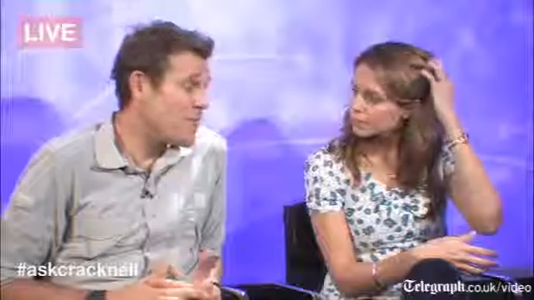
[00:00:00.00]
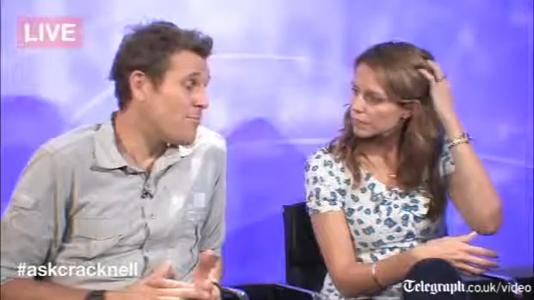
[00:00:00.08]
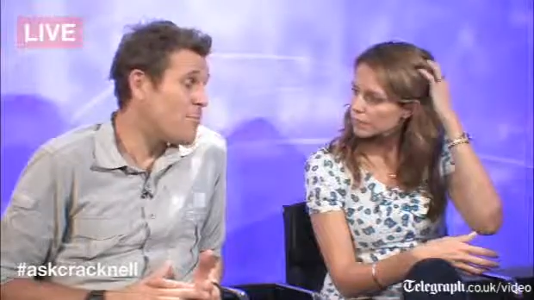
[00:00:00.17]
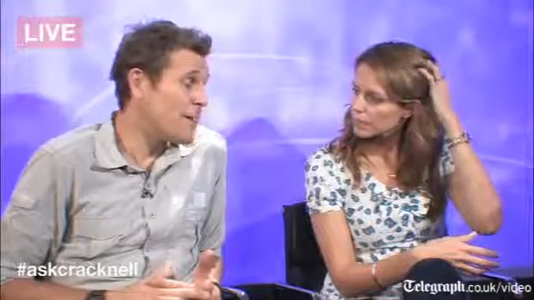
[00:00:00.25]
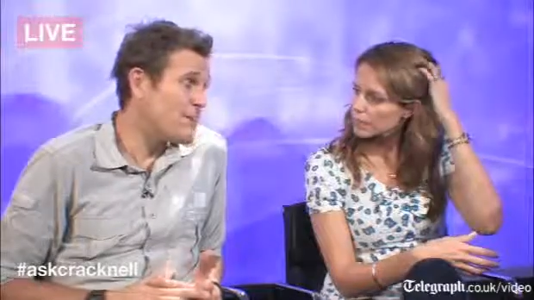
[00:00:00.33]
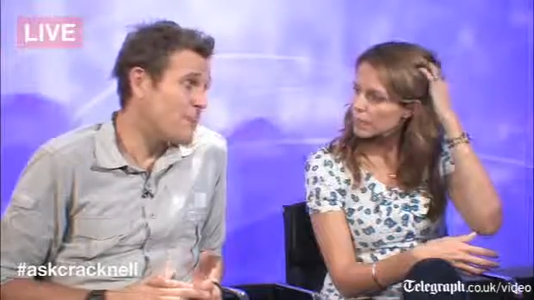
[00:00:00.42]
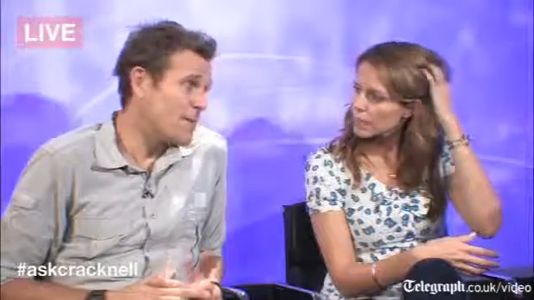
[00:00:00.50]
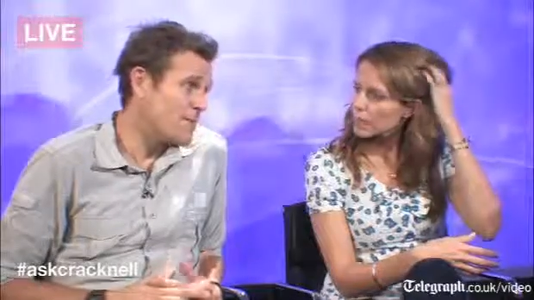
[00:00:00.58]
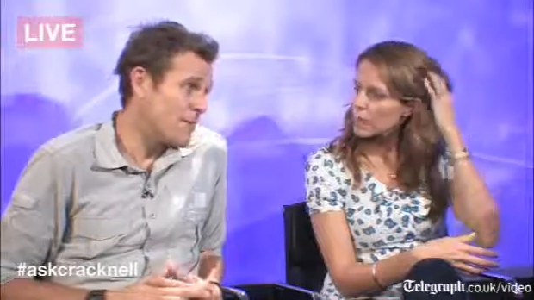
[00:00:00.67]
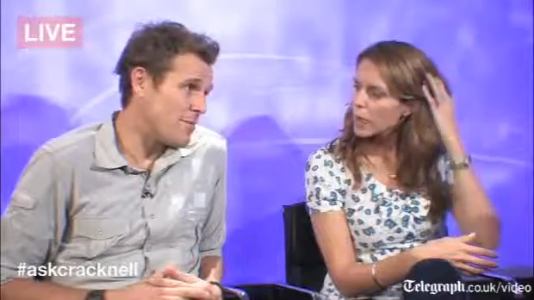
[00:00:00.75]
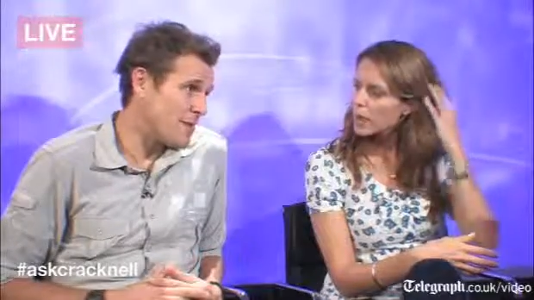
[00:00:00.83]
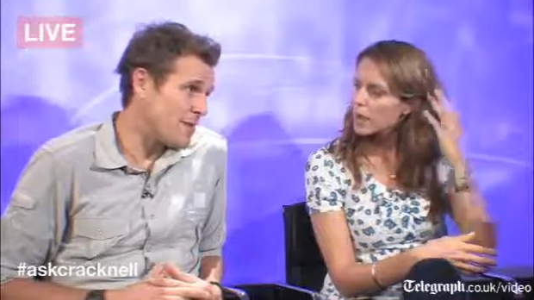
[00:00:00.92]
Speaker 1: you don't meet
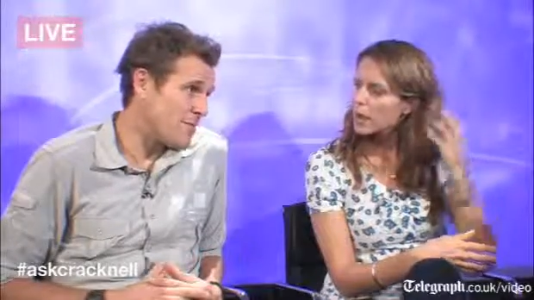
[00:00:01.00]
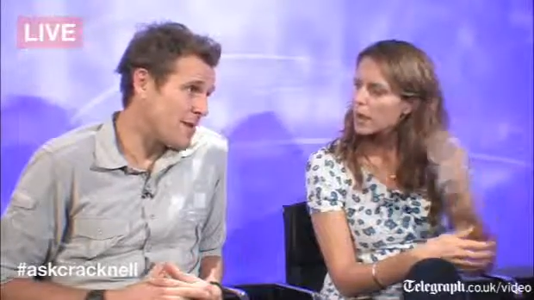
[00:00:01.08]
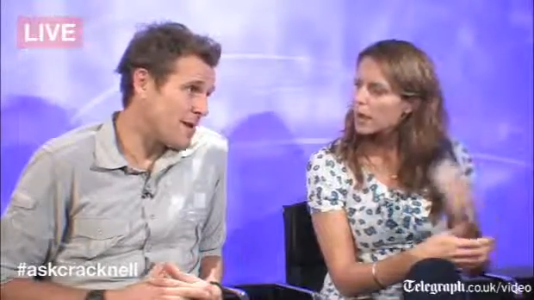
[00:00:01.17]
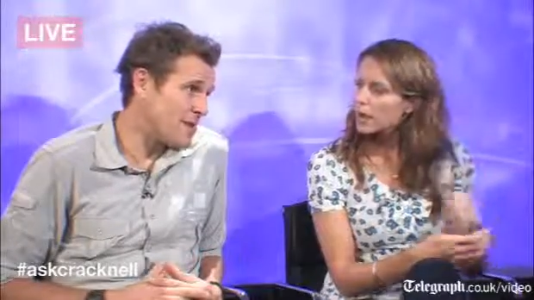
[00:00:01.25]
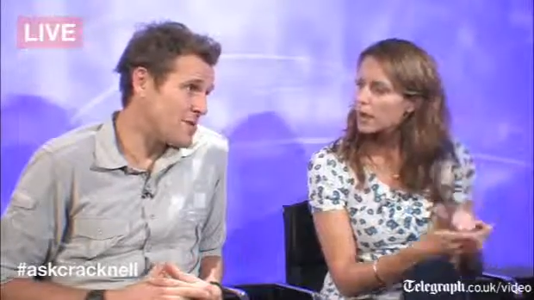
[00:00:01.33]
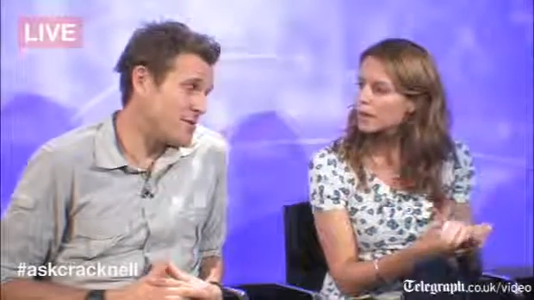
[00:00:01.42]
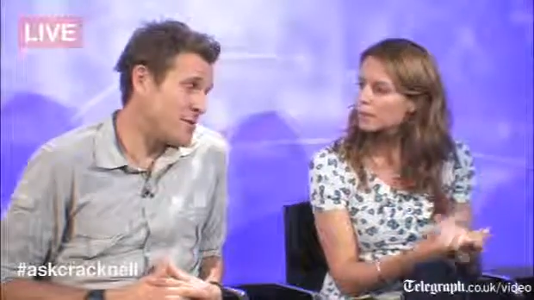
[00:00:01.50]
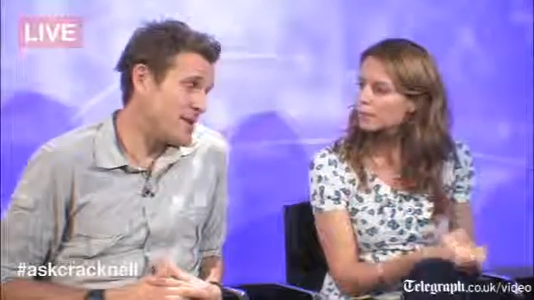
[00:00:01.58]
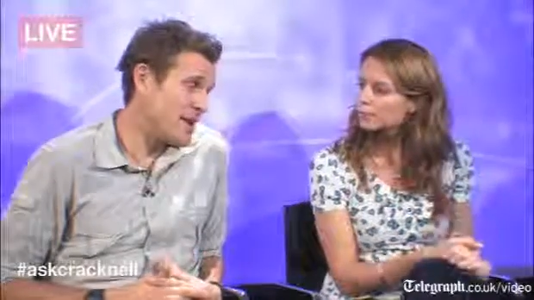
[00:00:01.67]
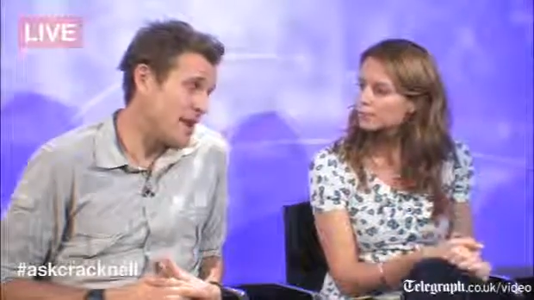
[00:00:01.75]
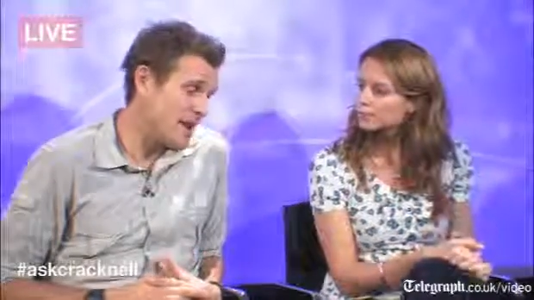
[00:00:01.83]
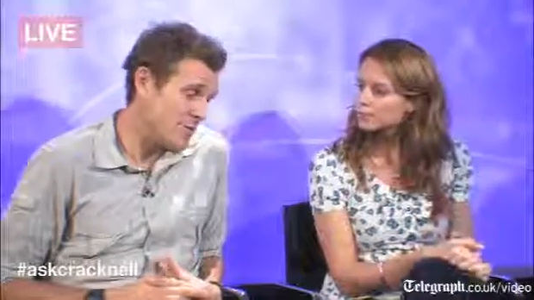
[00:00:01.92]
many people with a brain
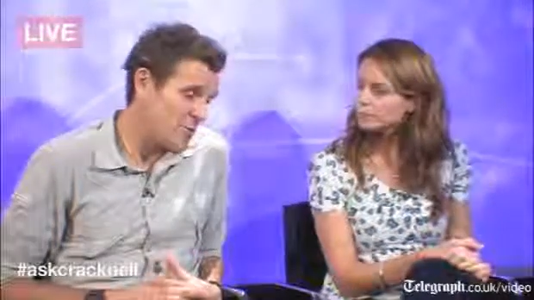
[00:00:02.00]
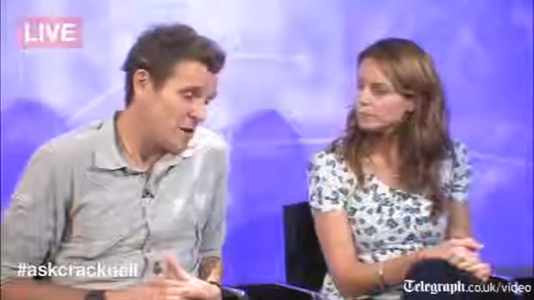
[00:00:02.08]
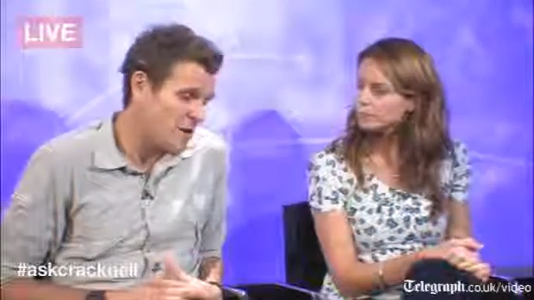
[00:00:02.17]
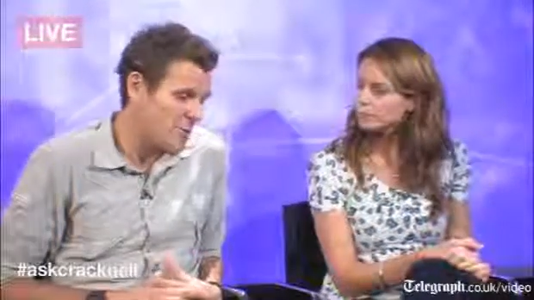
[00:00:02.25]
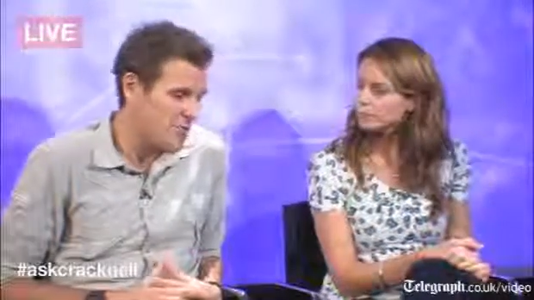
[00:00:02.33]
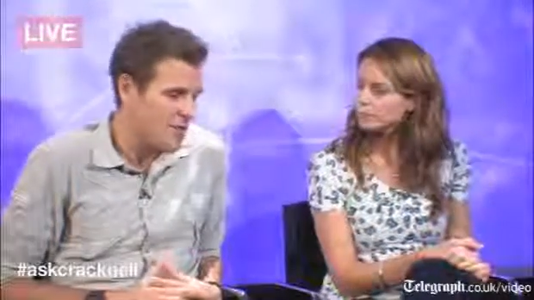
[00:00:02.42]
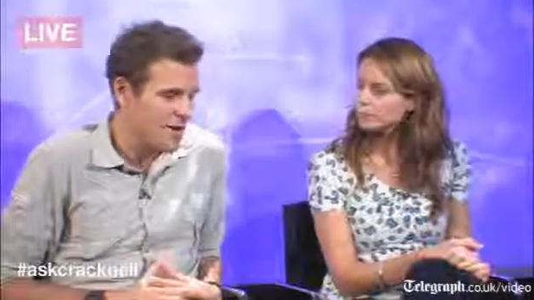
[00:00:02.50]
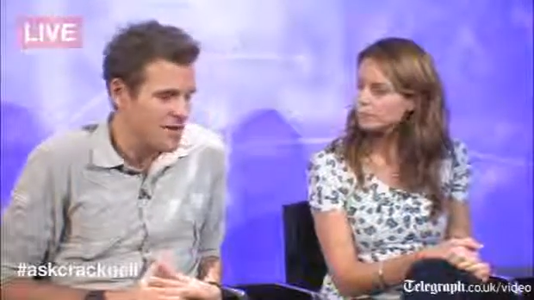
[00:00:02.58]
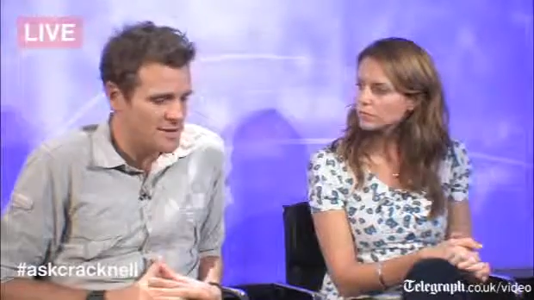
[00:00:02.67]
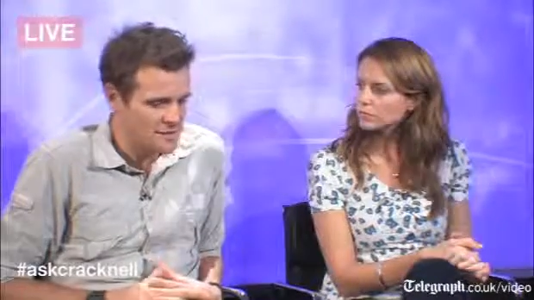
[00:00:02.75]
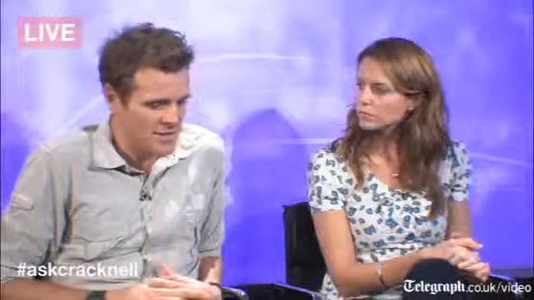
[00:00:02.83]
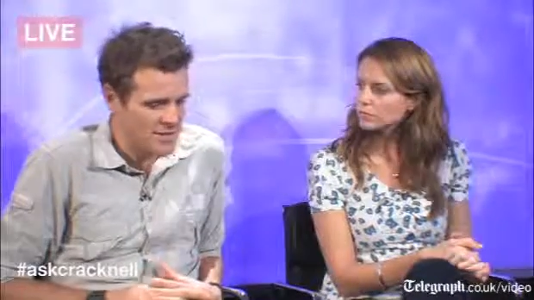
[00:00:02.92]
injury, and, and Headway, the
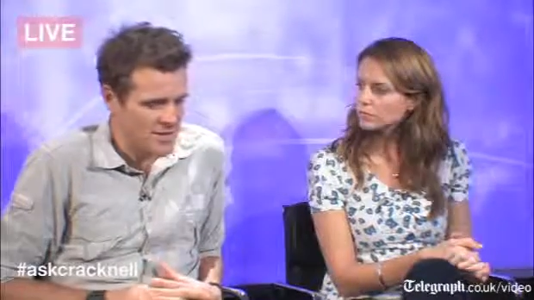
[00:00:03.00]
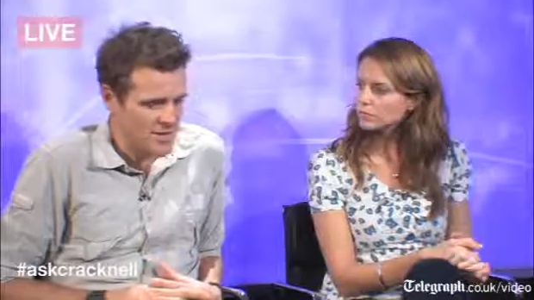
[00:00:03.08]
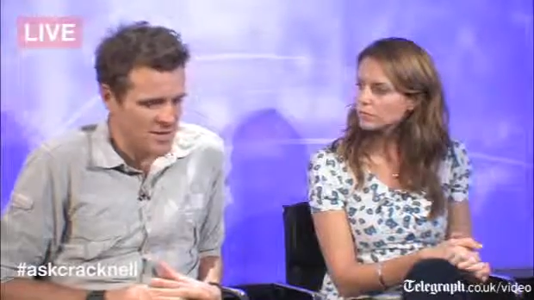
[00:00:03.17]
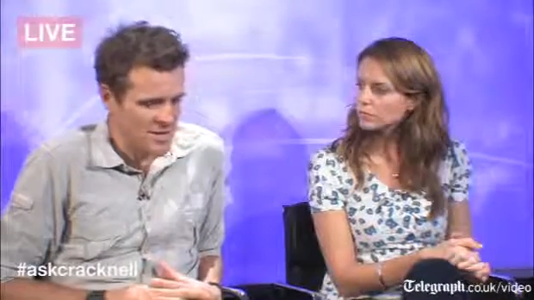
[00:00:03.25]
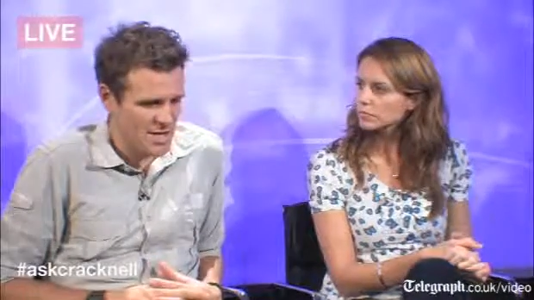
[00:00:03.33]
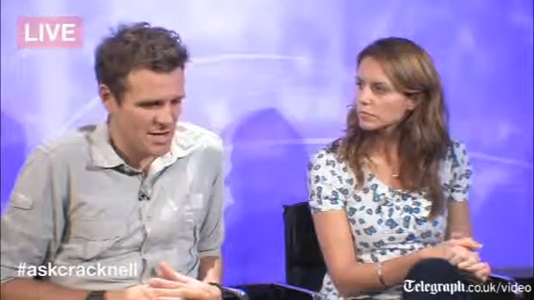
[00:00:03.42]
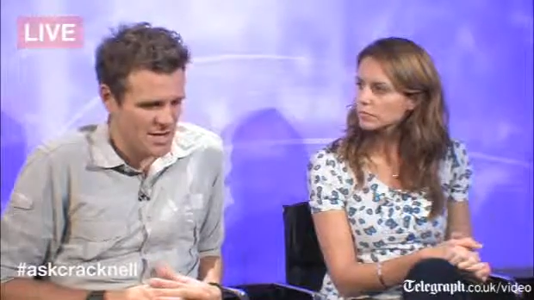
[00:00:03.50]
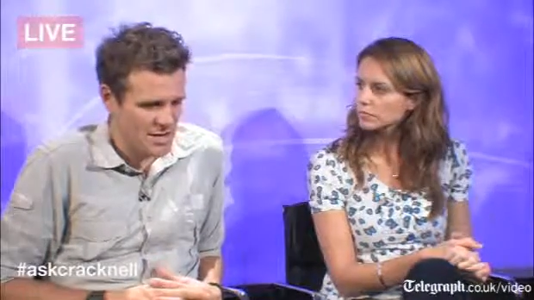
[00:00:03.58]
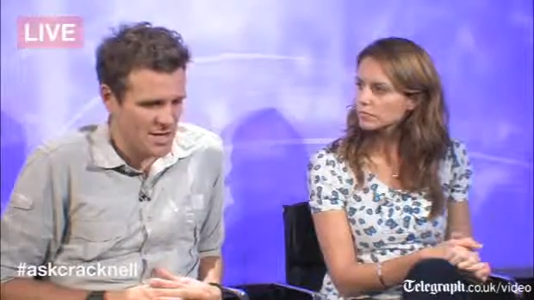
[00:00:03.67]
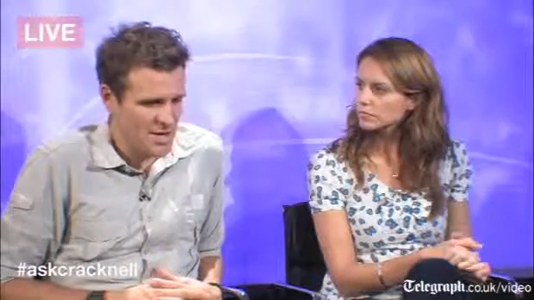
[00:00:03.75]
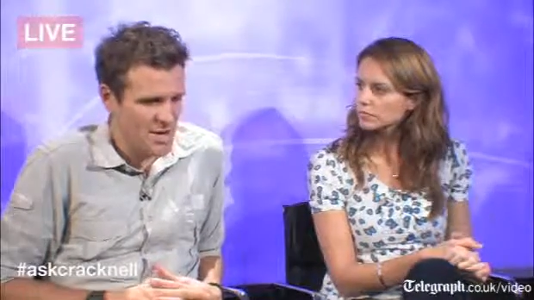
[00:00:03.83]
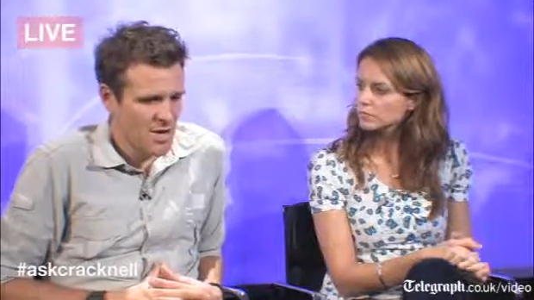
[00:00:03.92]
Brain Injury
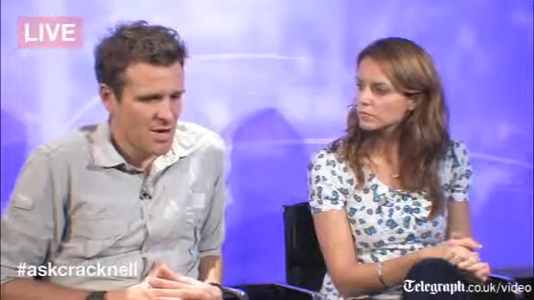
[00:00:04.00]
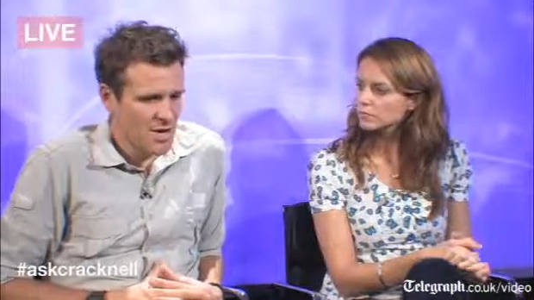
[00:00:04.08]
Association,